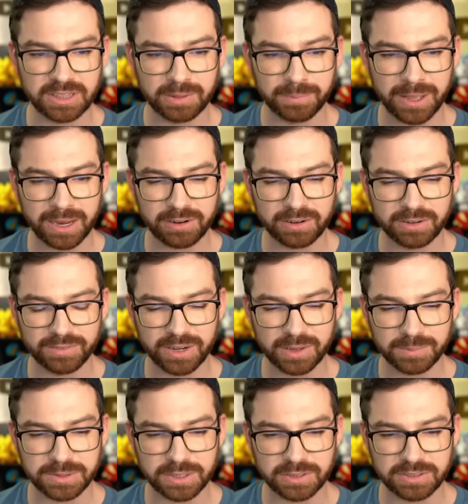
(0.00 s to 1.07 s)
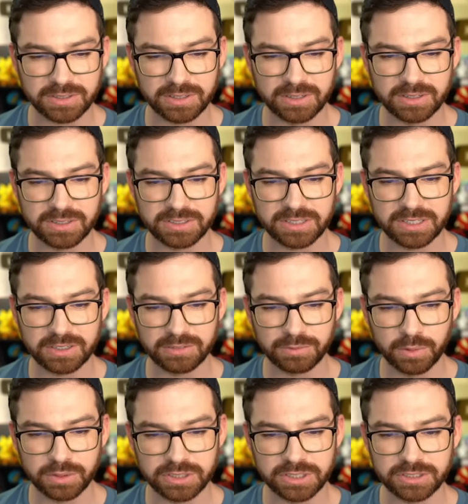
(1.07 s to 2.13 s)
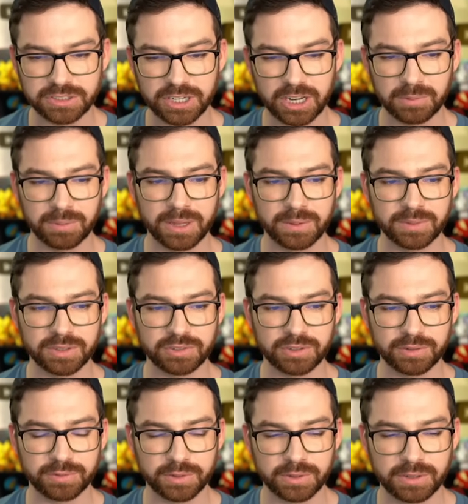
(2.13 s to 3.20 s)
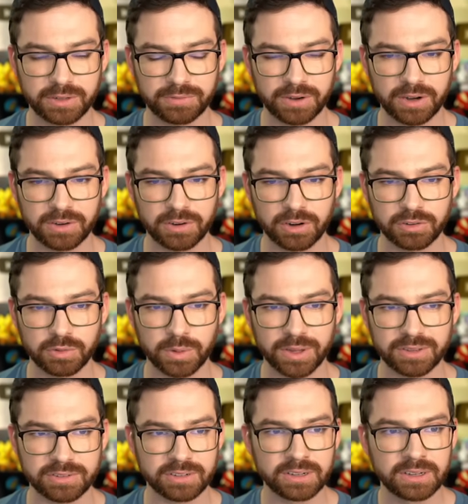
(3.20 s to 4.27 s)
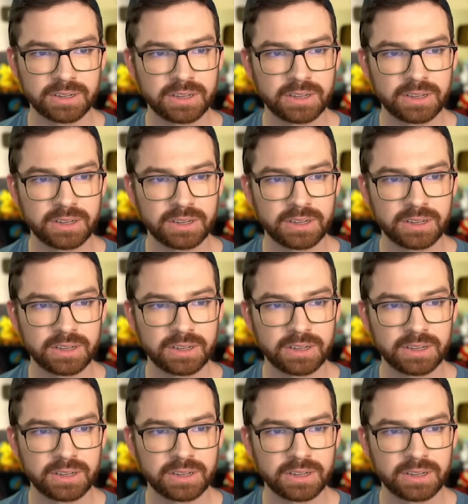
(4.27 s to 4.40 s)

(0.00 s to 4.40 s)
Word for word: In the background of an episode, it's clear to see an unfortunate child playing with a Drifloon in a very dark twist.